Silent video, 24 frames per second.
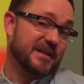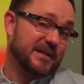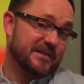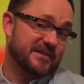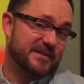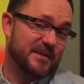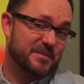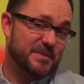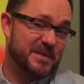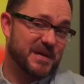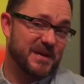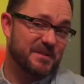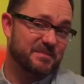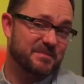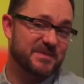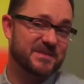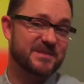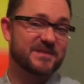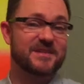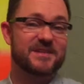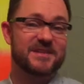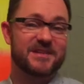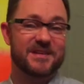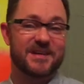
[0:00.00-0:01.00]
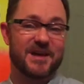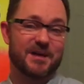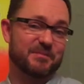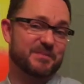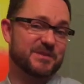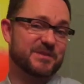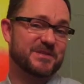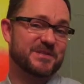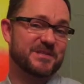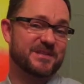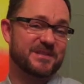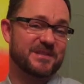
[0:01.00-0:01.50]
Sometimes. I'm
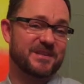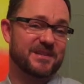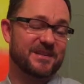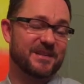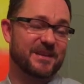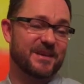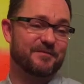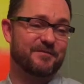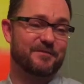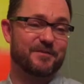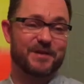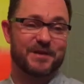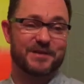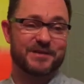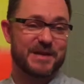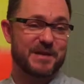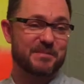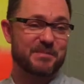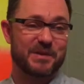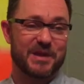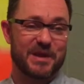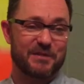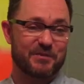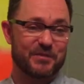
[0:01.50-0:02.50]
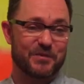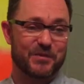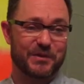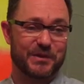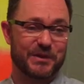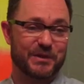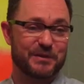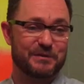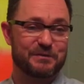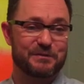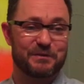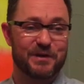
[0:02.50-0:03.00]
just, for example, I have a
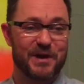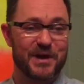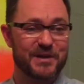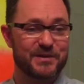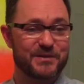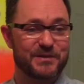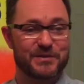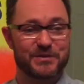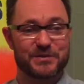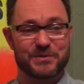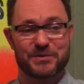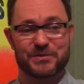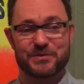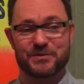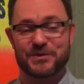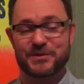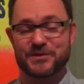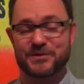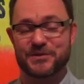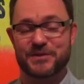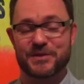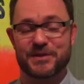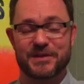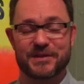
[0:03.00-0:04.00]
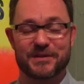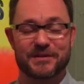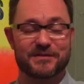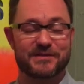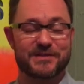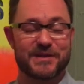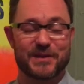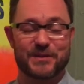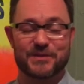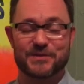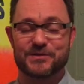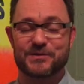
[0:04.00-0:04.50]
really good friend who is,
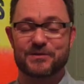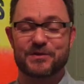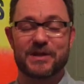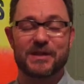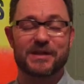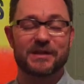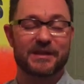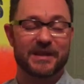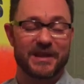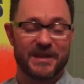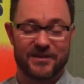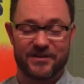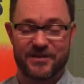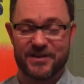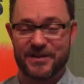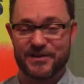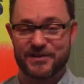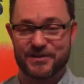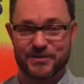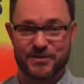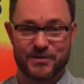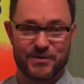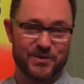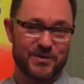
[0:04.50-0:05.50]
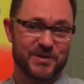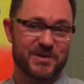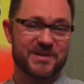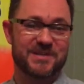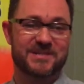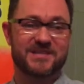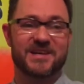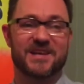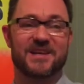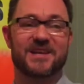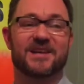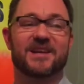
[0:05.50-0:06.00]
tells hilarious
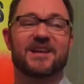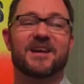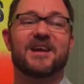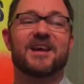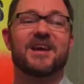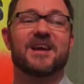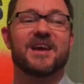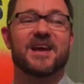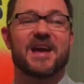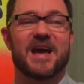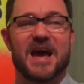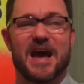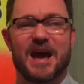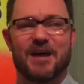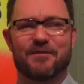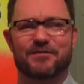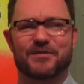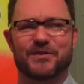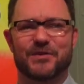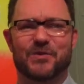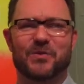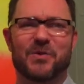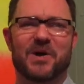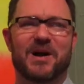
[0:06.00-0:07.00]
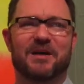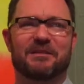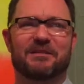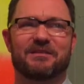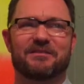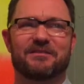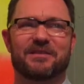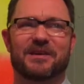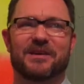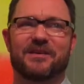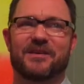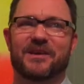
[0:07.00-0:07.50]
stories, and after a while
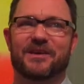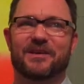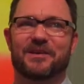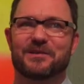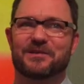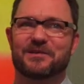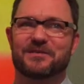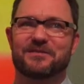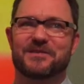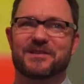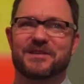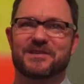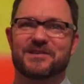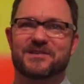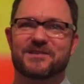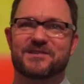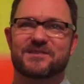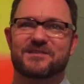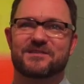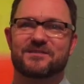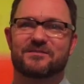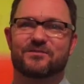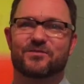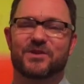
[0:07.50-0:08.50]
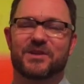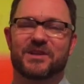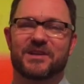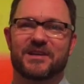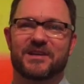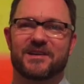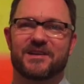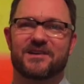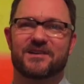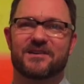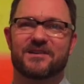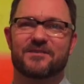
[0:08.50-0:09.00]
of hearing all of these
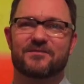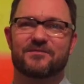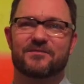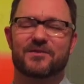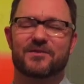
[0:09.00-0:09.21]
really